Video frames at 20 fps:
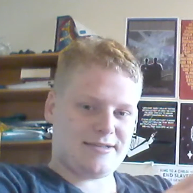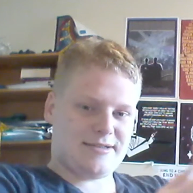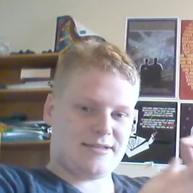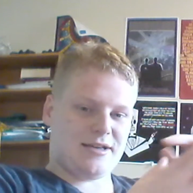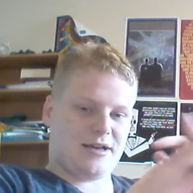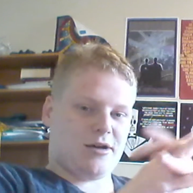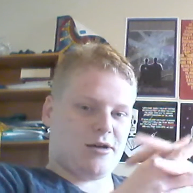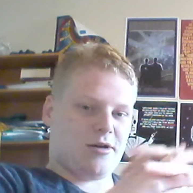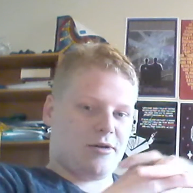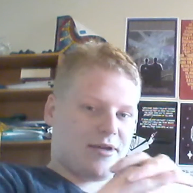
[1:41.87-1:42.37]

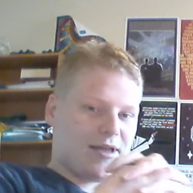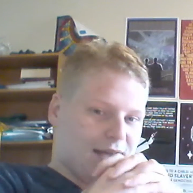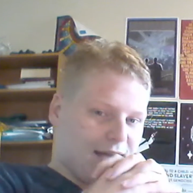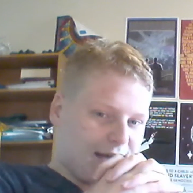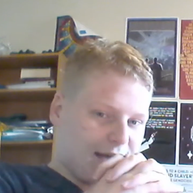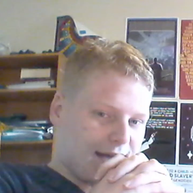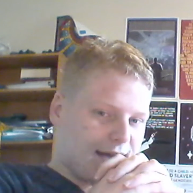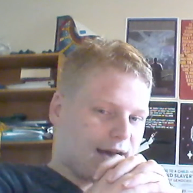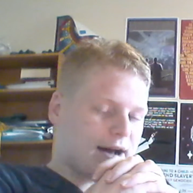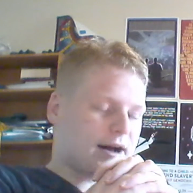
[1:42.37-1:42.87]
So
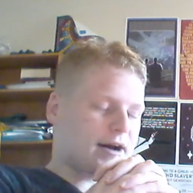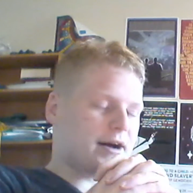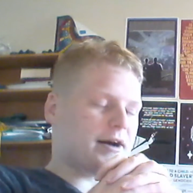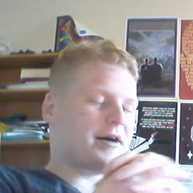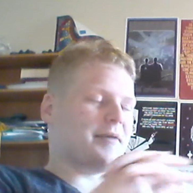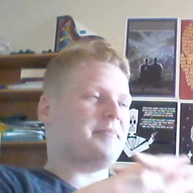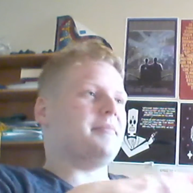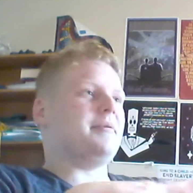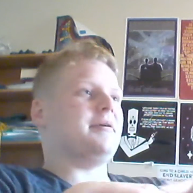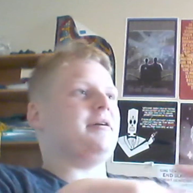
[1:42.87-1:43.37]
yeah,
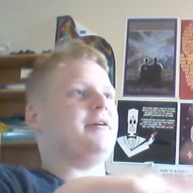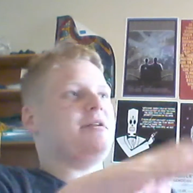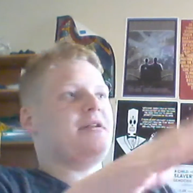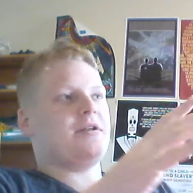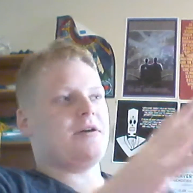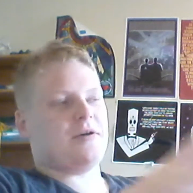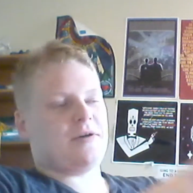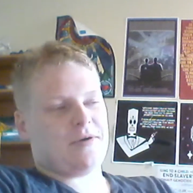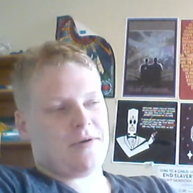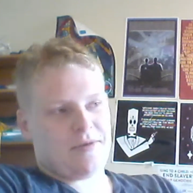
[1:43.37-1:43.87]
you
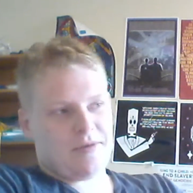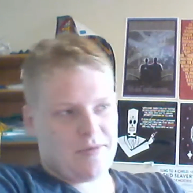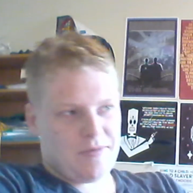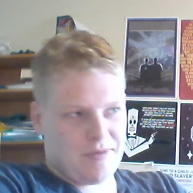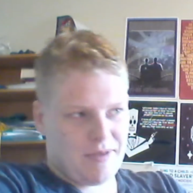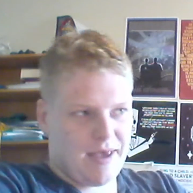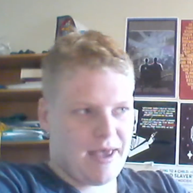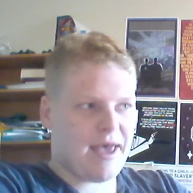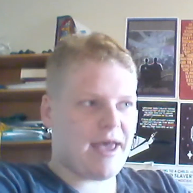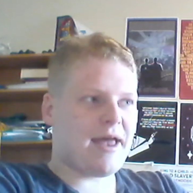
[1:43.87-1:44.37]
know,
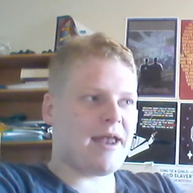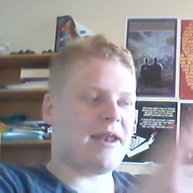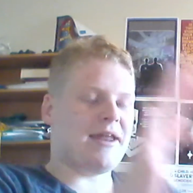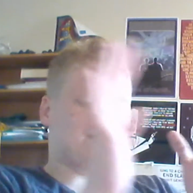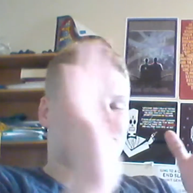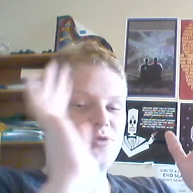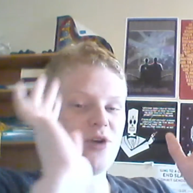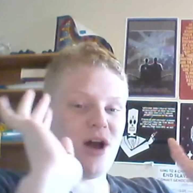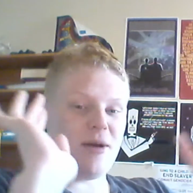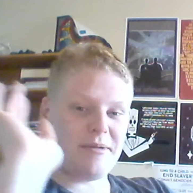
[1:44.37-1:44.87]
then
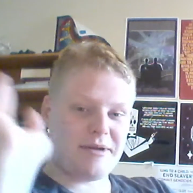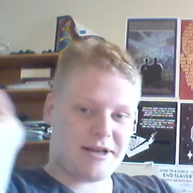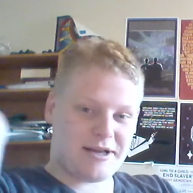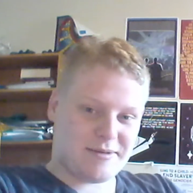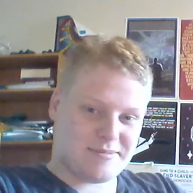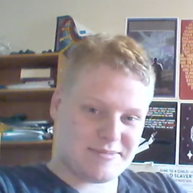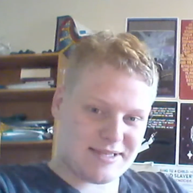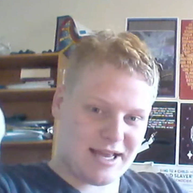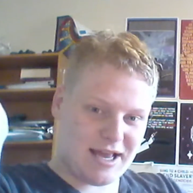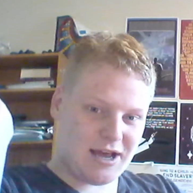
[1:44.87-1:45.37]
Andromeda
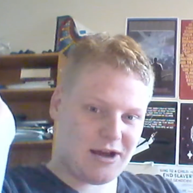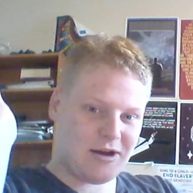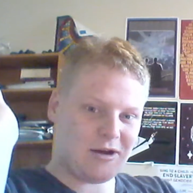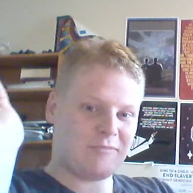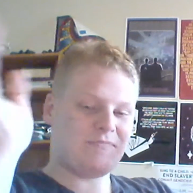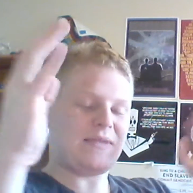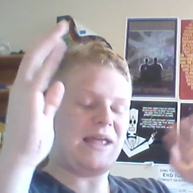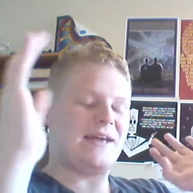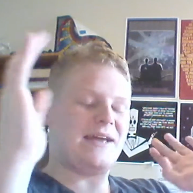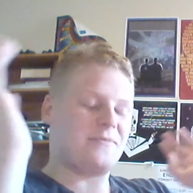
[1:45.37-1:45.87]
comes
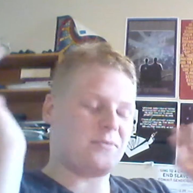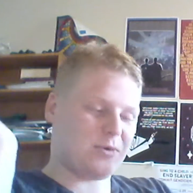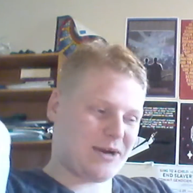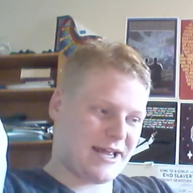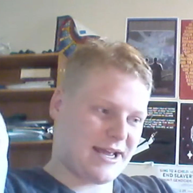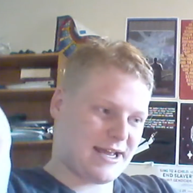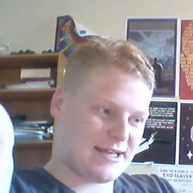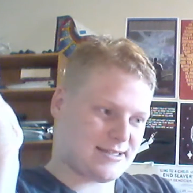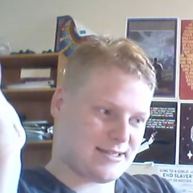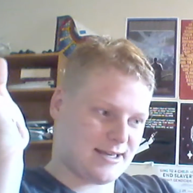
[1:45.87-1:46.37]
out, everyone
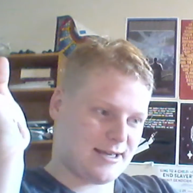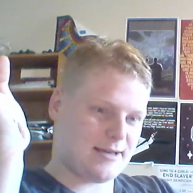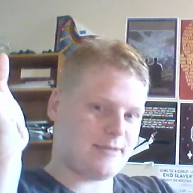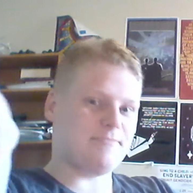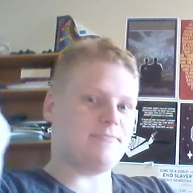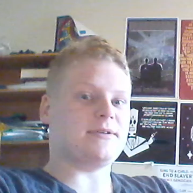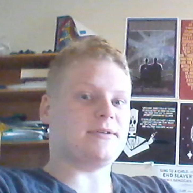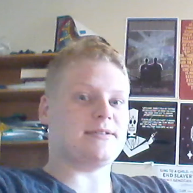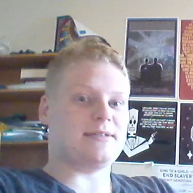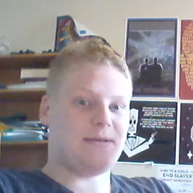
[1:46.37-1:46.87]
hates
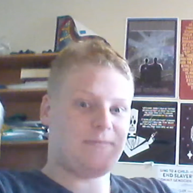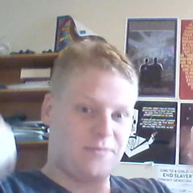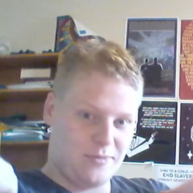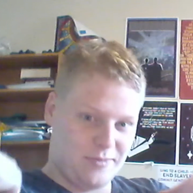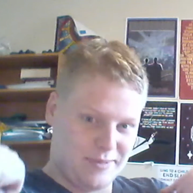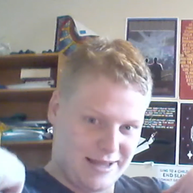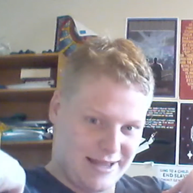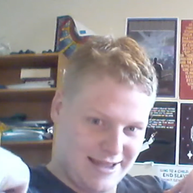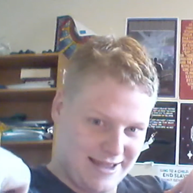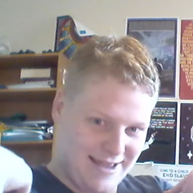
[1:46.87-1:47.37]
it except for
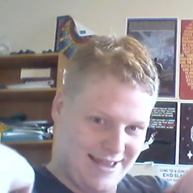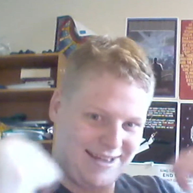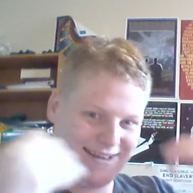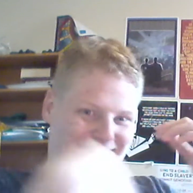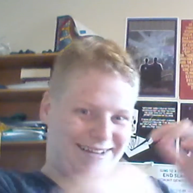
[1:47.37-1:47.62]
me.